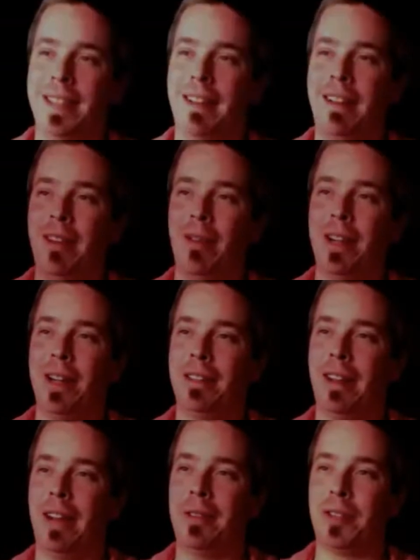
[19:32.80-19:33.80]
I like watching your
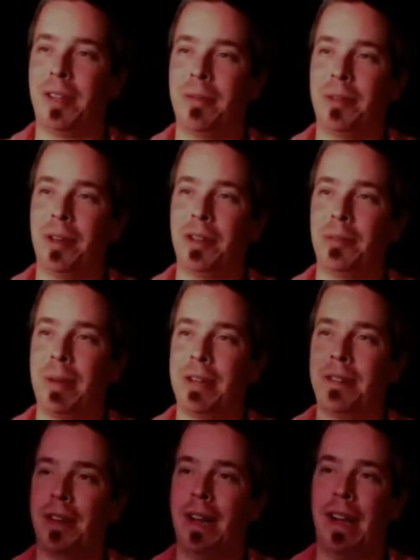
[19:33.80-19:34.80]
live streams, though,
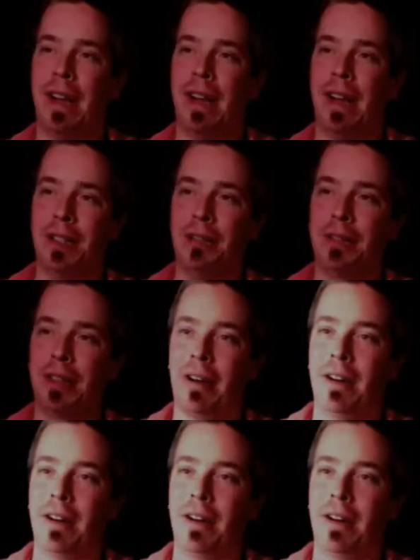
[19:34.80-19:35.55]
especially now that you've started